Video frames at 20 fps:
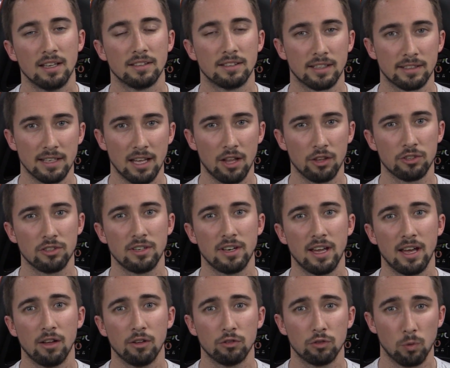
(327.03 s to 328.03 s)
Technology
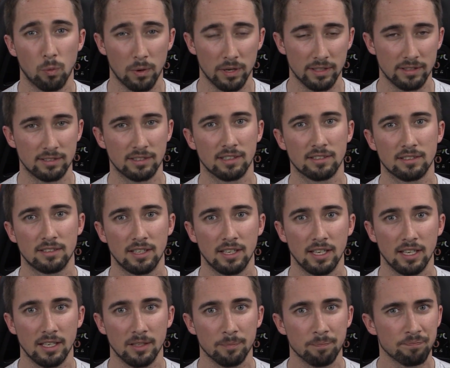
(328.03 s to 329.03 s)
now,
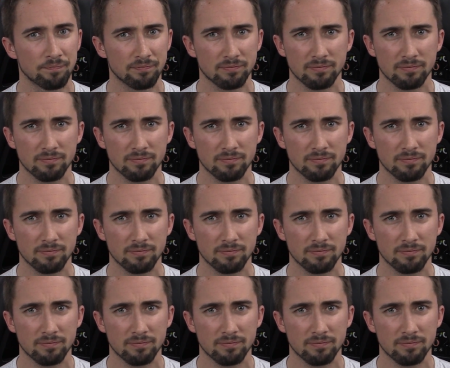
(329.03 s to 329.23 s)
2016,